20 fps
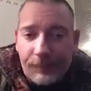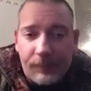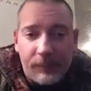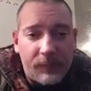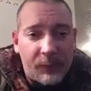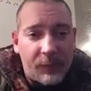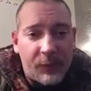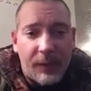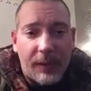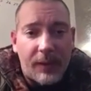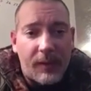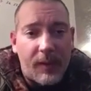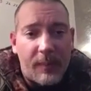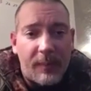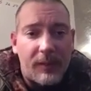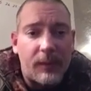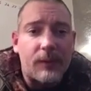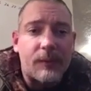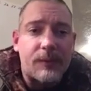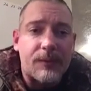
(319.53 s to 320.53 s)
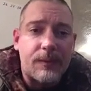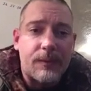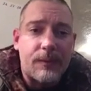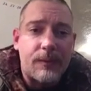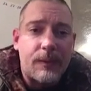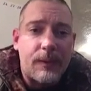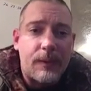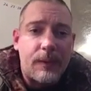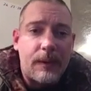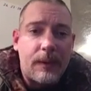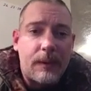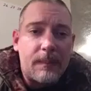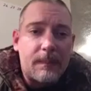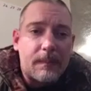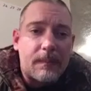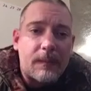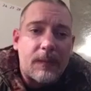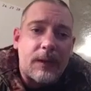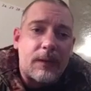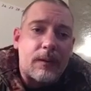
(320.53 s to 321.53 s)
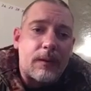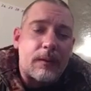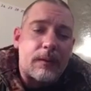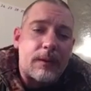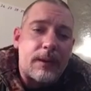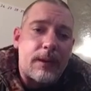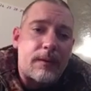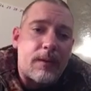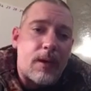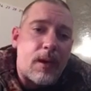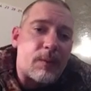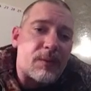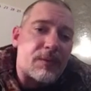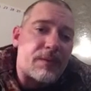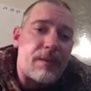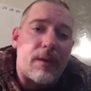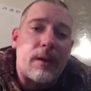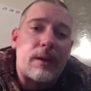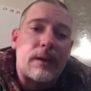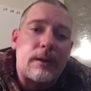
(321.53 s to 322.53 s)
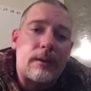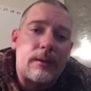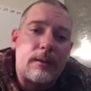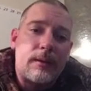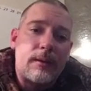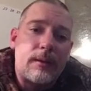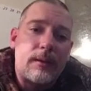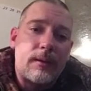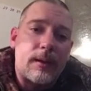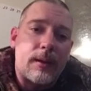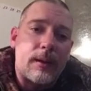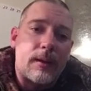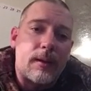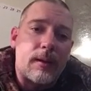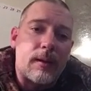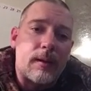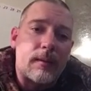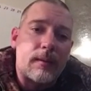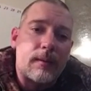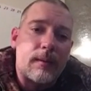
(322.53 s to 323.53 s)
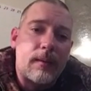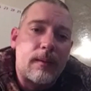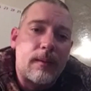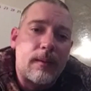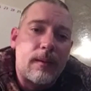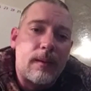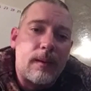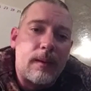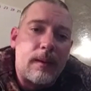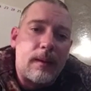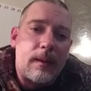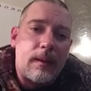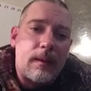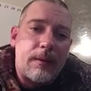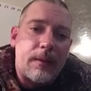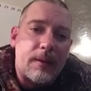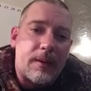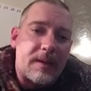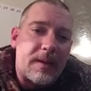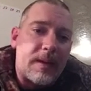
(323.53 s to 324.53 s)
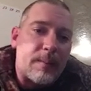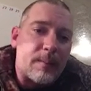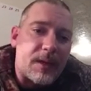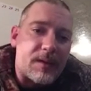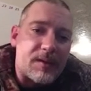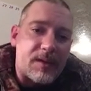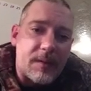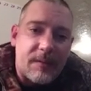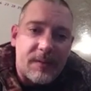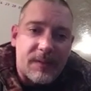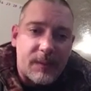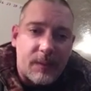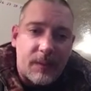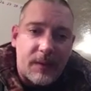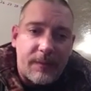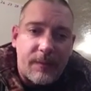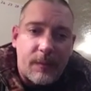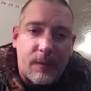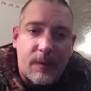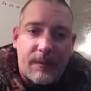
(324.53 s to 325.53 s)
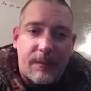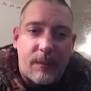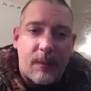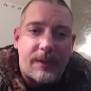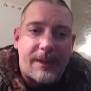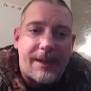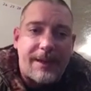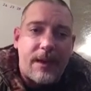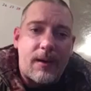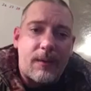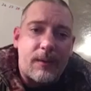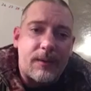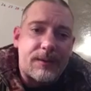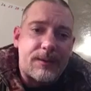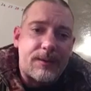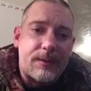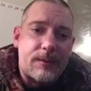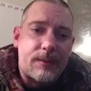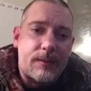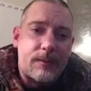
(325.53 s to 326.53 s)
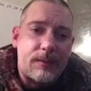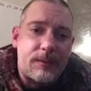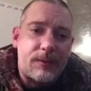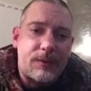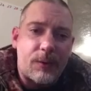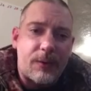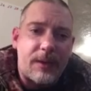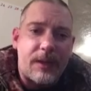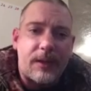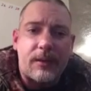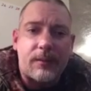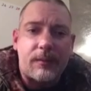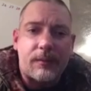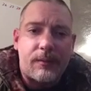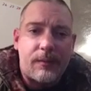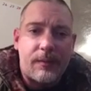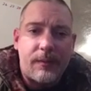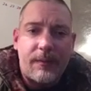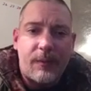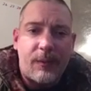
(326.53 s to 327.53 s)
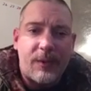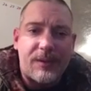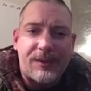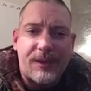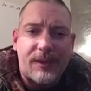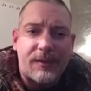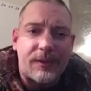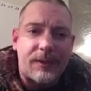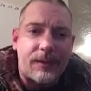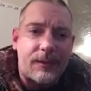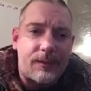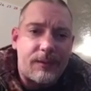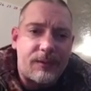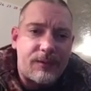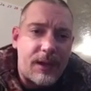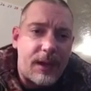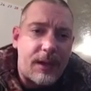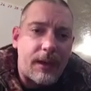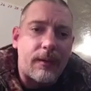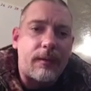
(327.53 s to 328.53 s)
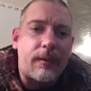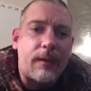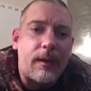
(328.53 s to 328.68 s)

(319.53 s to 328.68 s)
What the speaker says: So they cut me loose. You know, he thought it was funny that they're going to keep my Jeep for 24 to 48 hours so they can forensically check it.